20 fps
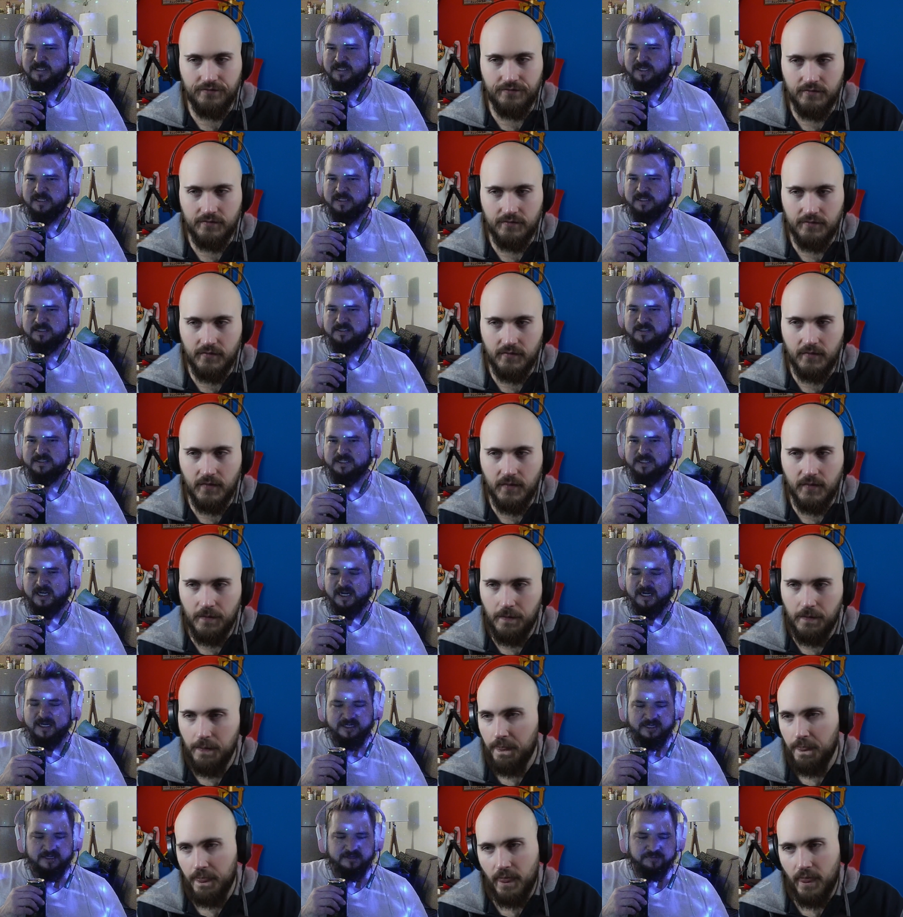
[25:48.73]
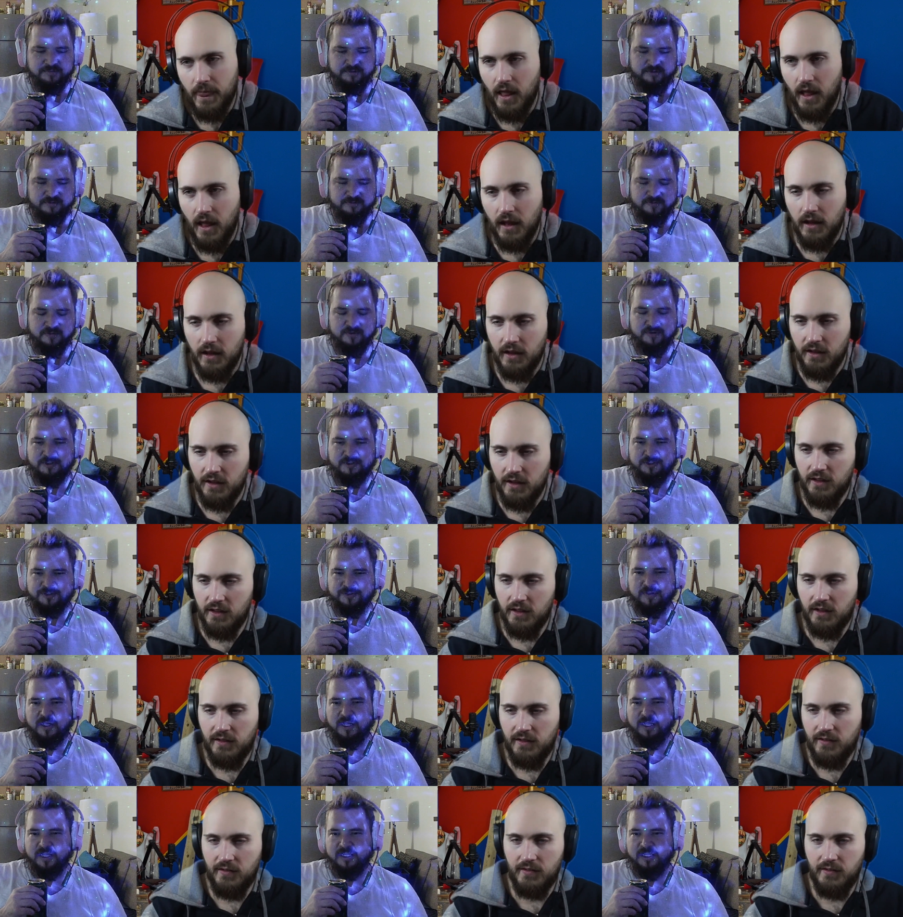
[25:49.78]
Speaker 1: I like to tie it in with the Fourth of
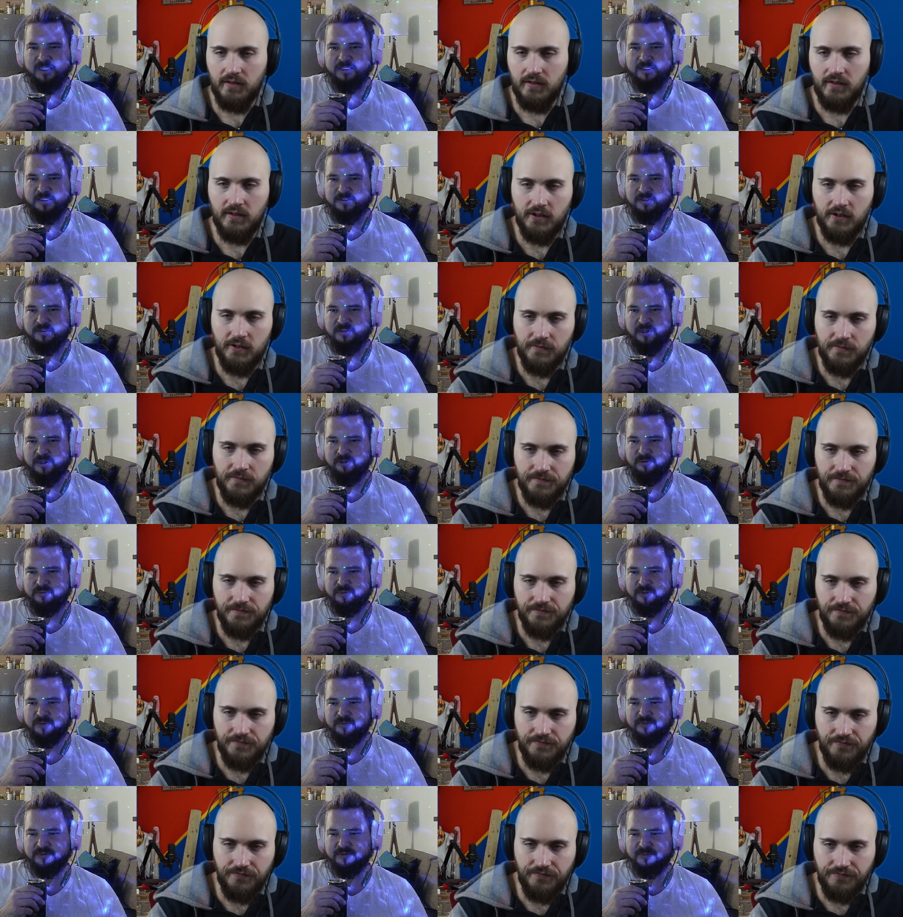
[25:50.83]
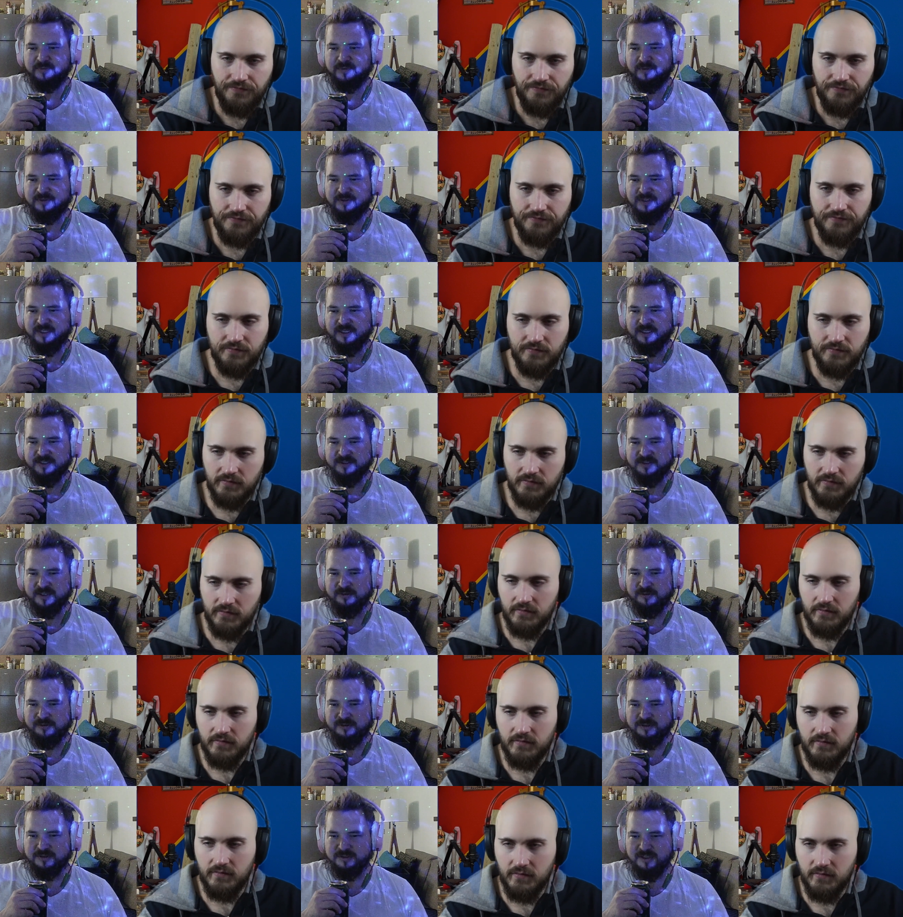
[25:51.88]
July and other people's birthdays
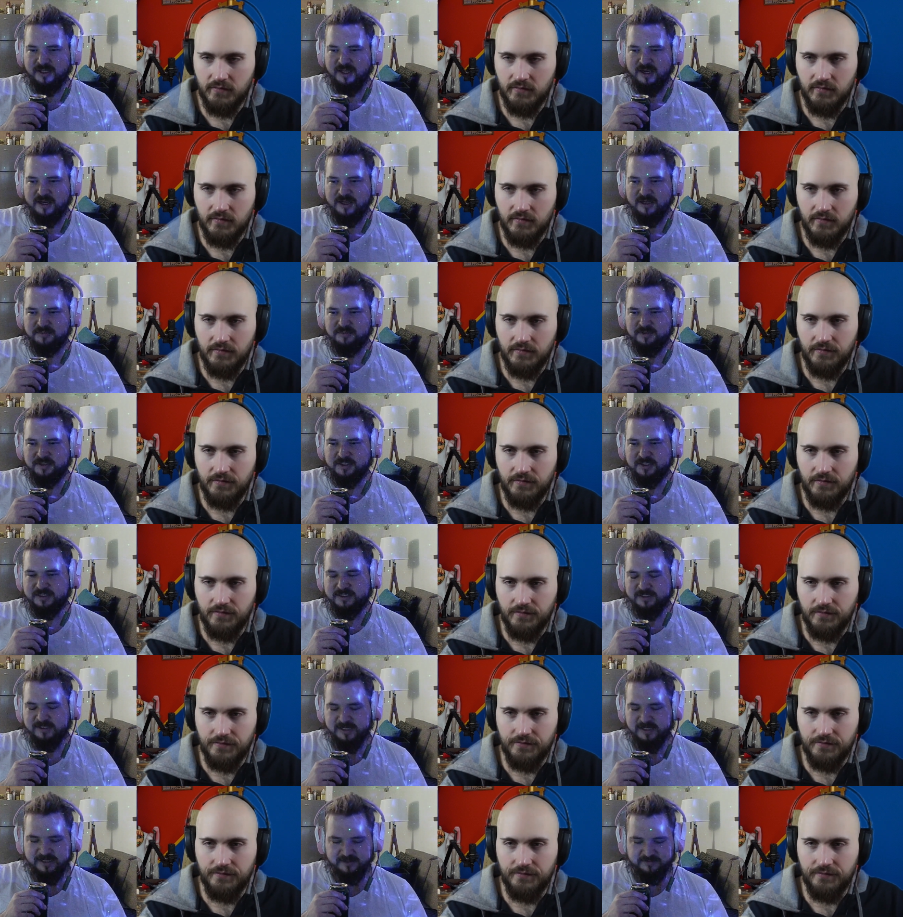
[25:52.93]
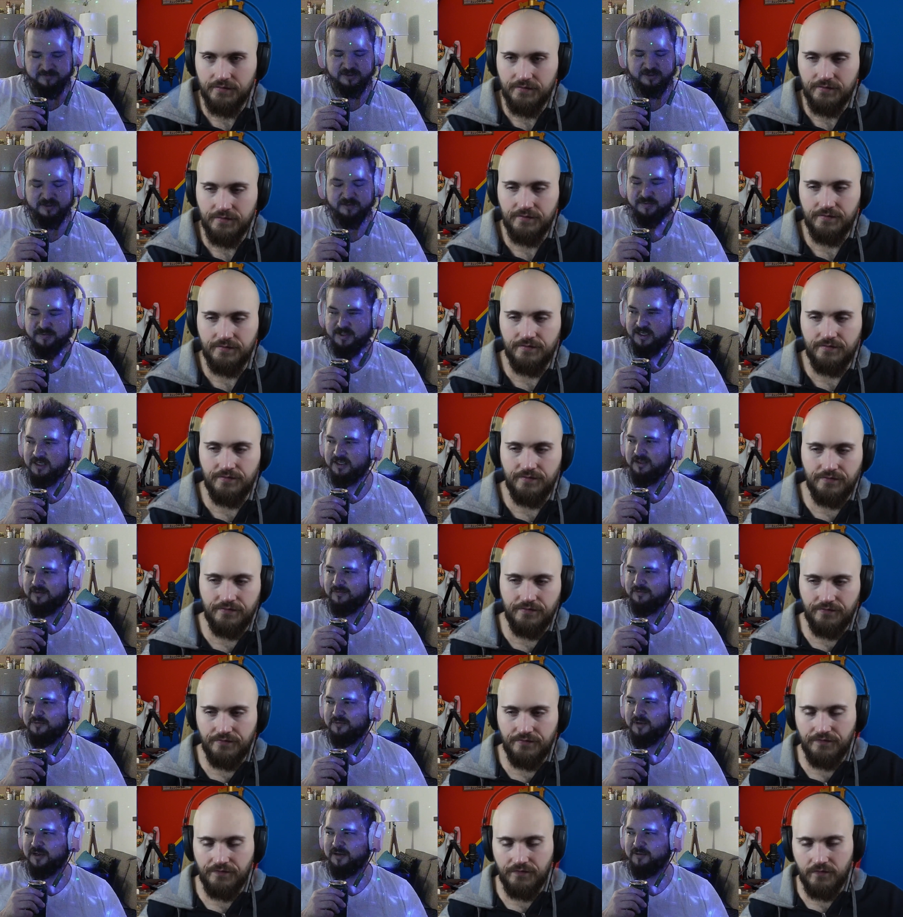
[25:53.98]
that are in July. I'll be like, "Can I have a cupcake
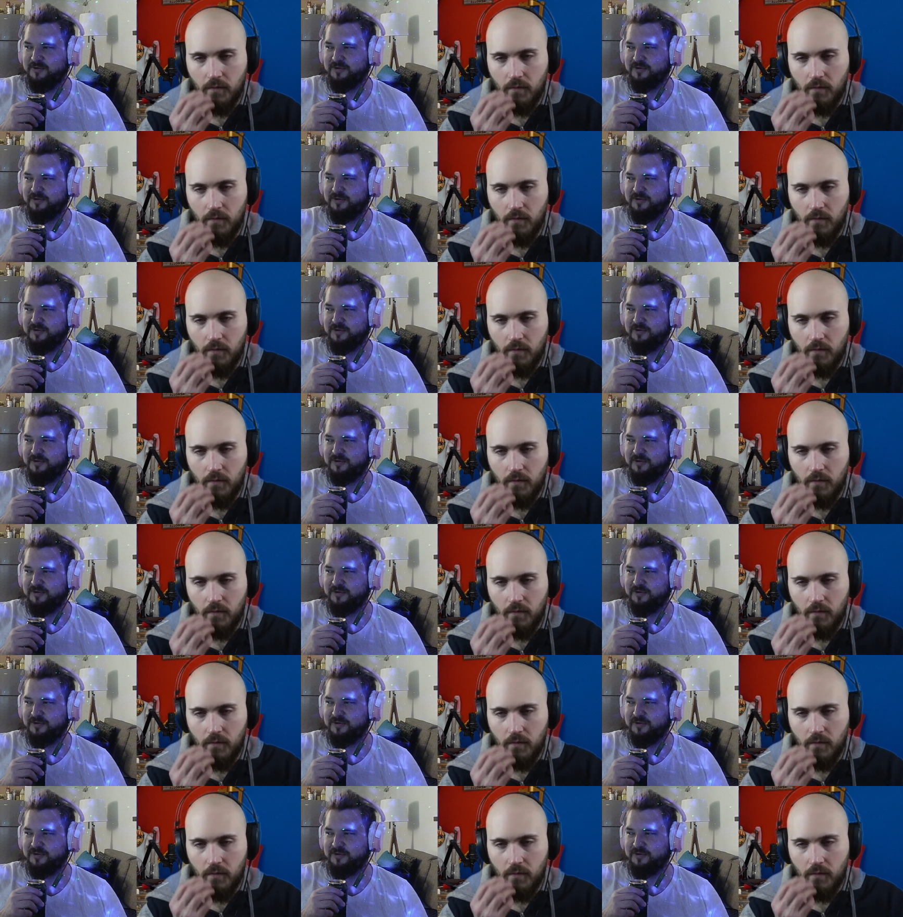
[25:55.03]
for my